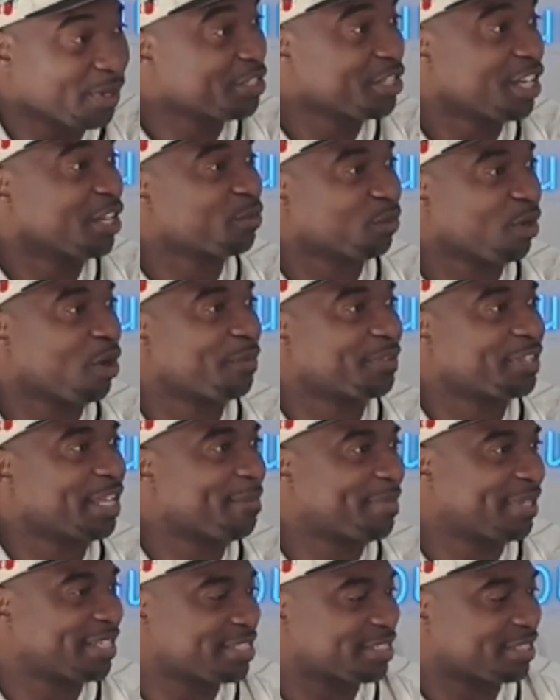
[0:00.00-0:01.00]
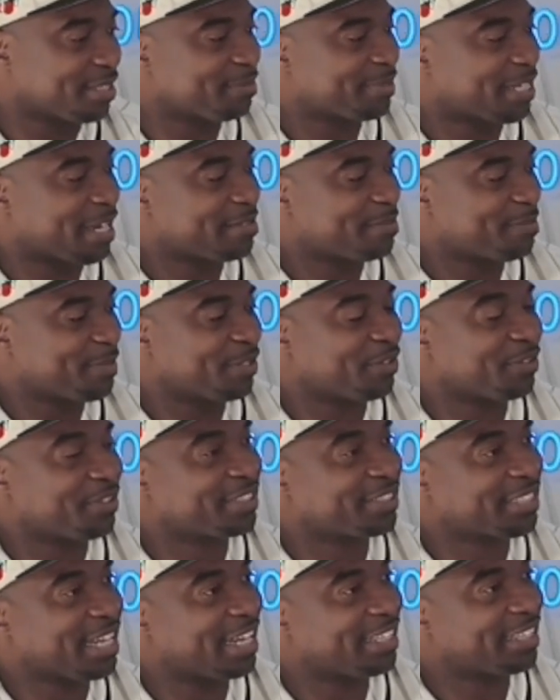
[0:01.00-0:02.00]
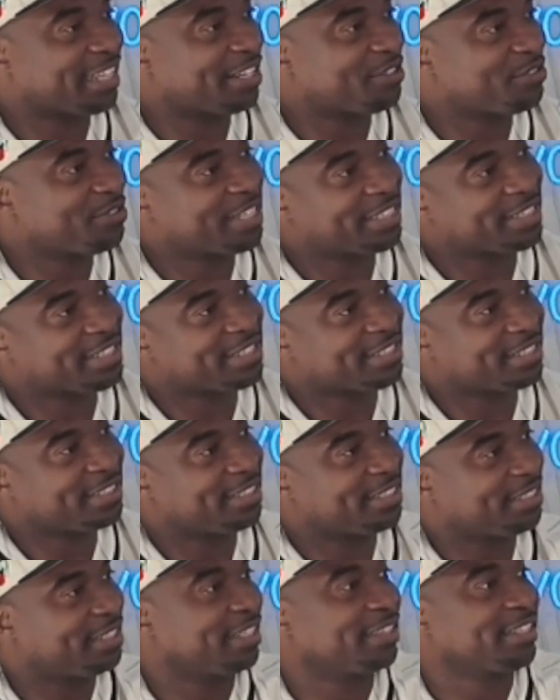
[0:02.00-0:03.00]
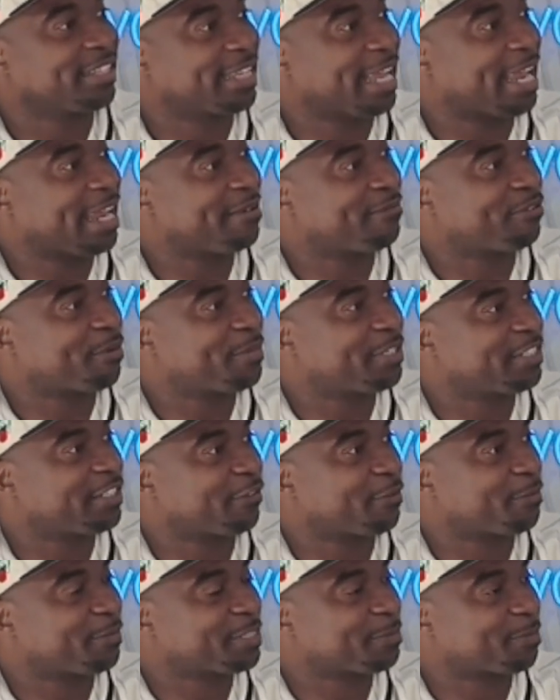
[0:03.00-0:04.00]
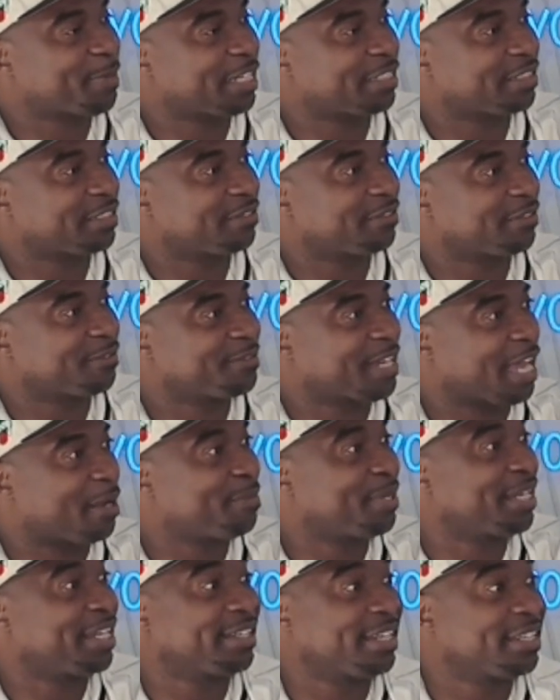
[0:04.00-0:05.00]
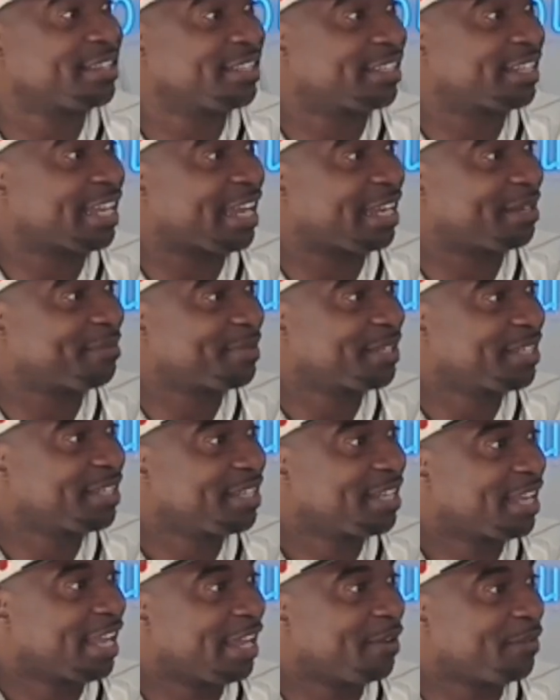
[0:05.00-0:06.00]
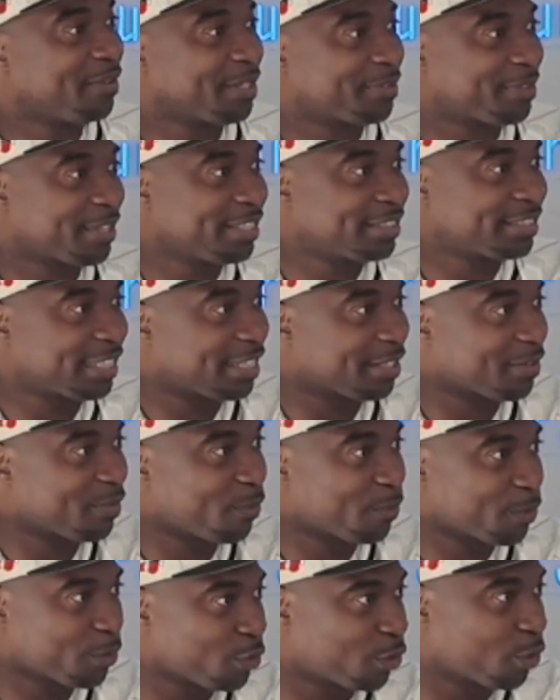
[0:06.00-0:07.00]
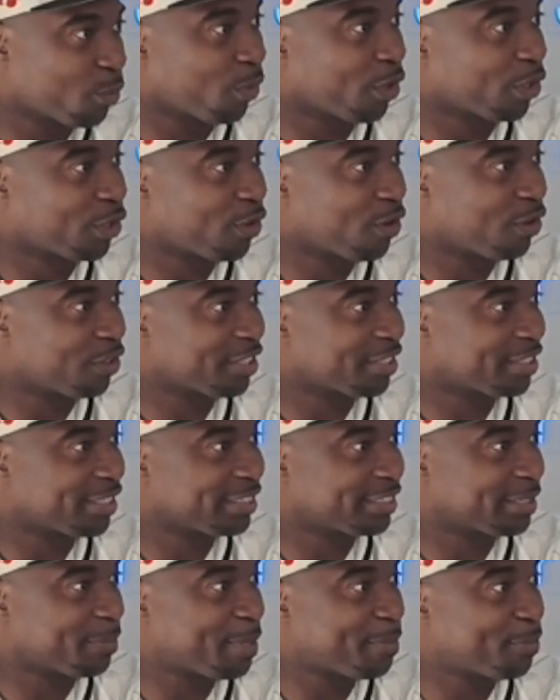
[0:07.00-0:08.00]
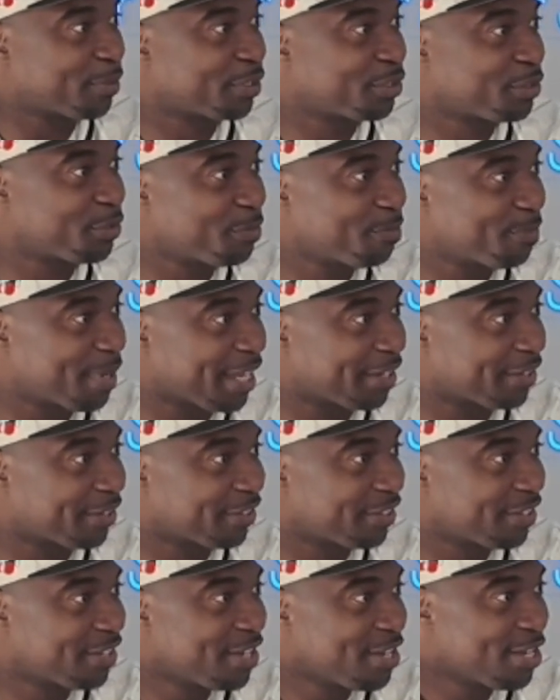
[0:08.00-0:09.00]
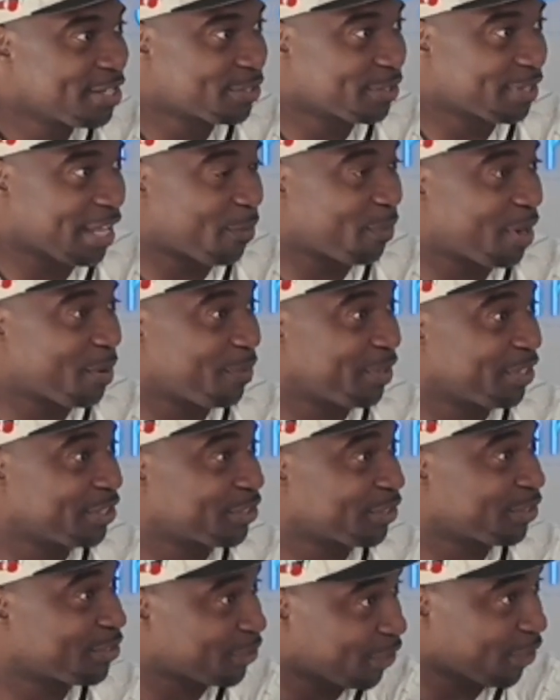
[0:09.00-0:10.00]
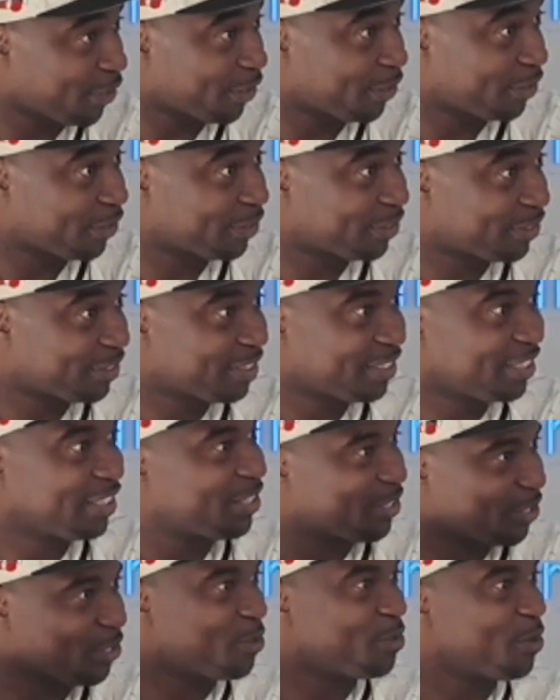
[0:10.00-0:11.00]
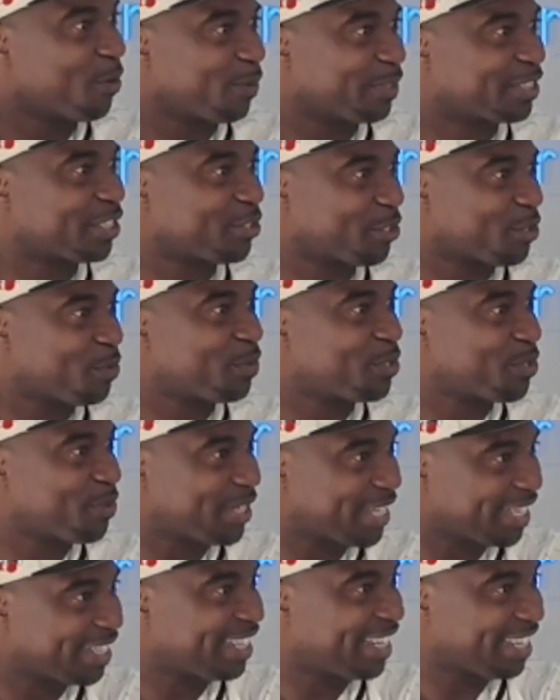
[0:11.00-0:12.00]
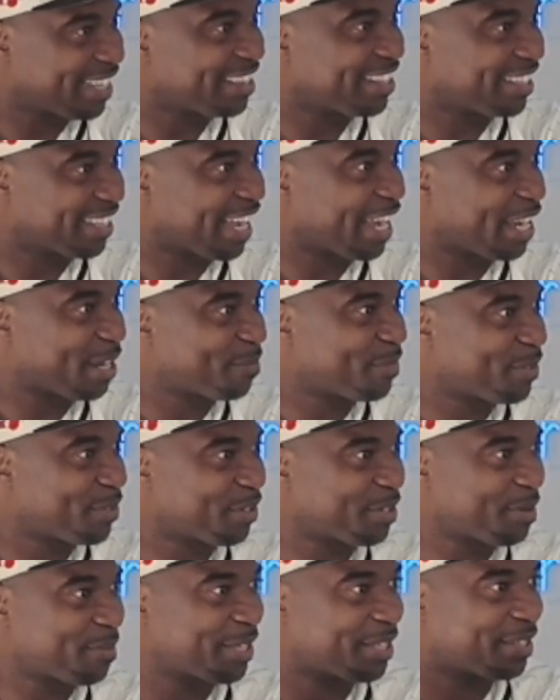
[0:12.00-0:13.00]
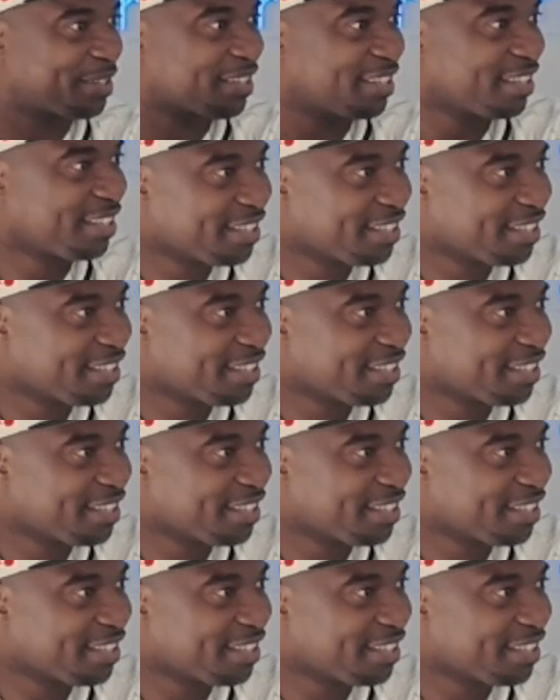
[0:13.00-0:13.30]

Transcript: And wasn't nothing wrong with that, because sometimes being on the sideline, you get to see the game from a different perspective of not in the game. And the things that you could work on, the things that people could do better. So that way when it's your turn, you know what to do when you get in the game. You know what I mean?